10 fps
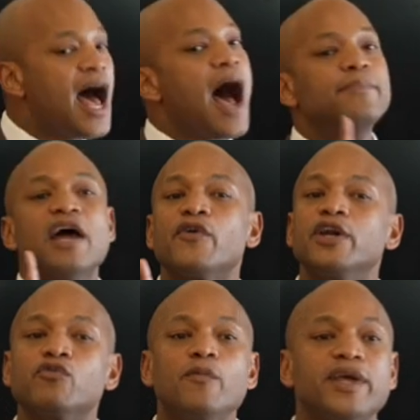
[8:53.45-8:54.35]
I'm never
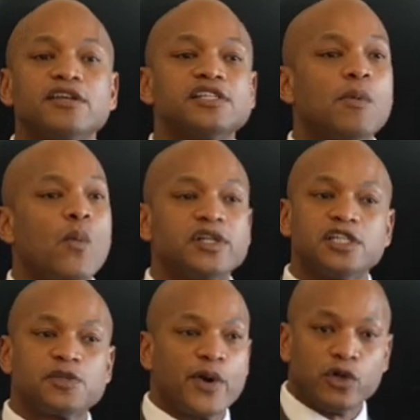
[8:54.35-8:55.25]
in a room because someone
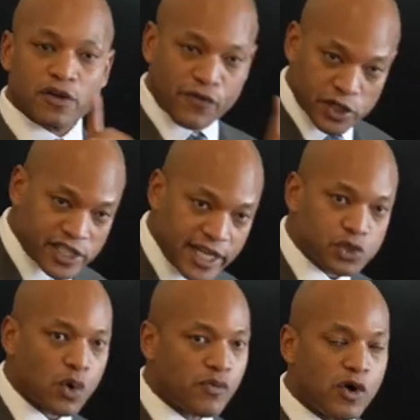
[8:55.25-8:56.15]
wants to the diversity
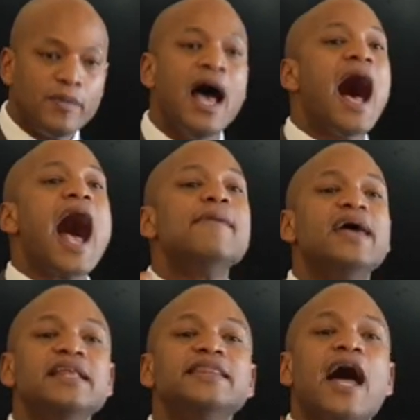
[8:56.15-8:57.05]
into a room.
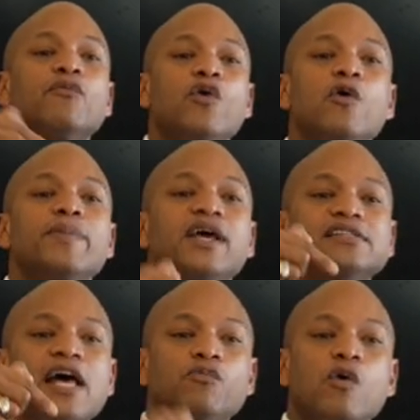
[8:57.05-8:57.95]
I'm in that room
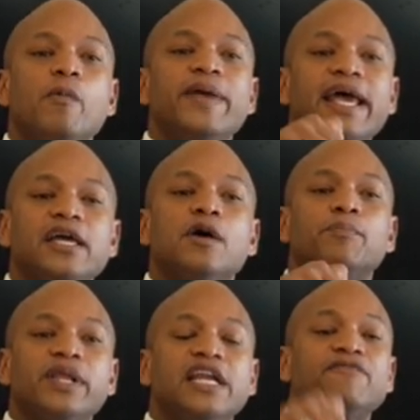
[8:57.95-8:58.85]
because that room would be
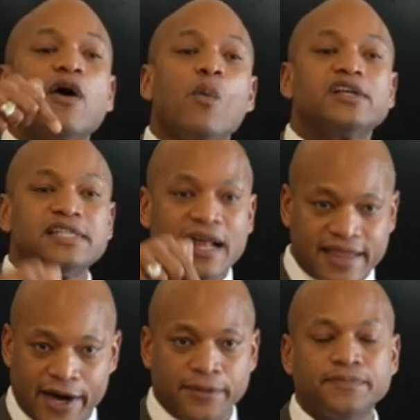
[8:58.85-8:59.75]
incomplete if I was not
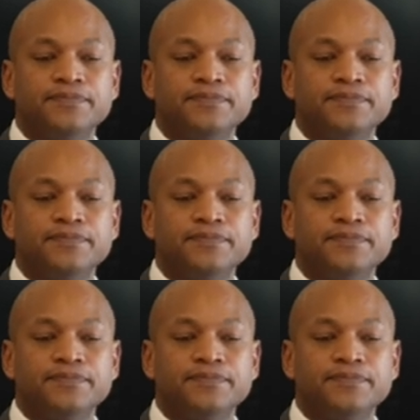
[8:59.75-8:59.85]
there.